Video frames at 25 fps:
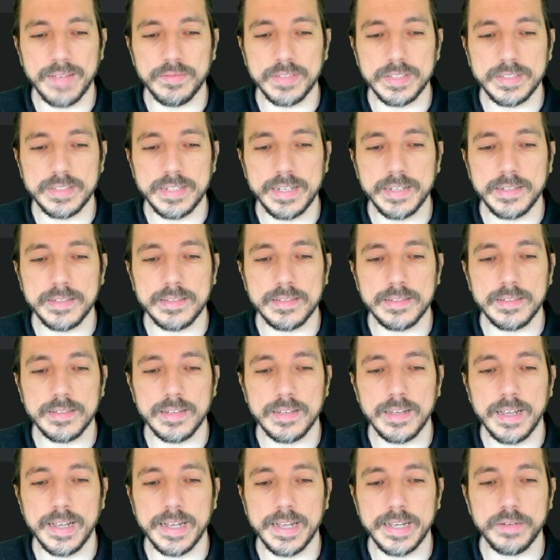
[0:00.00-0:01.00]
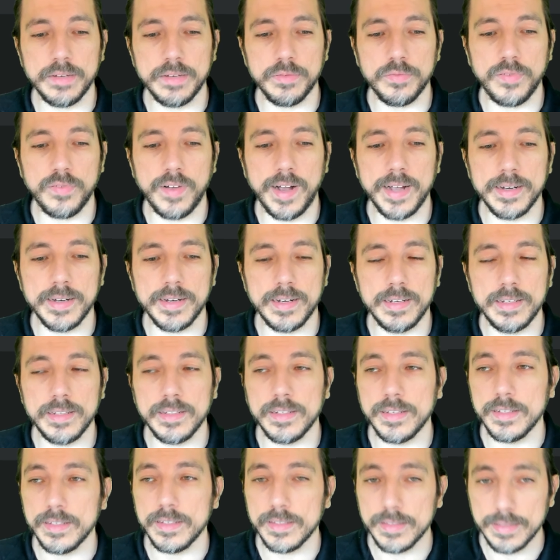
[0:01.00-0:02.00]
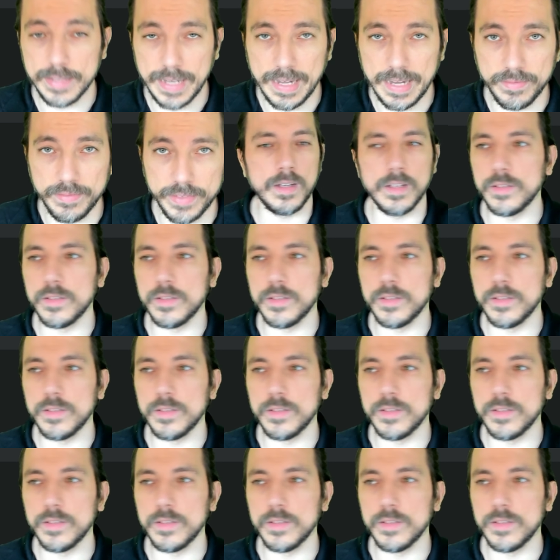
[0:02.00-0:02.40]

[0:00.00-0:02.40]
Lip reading: 6, and finally 7.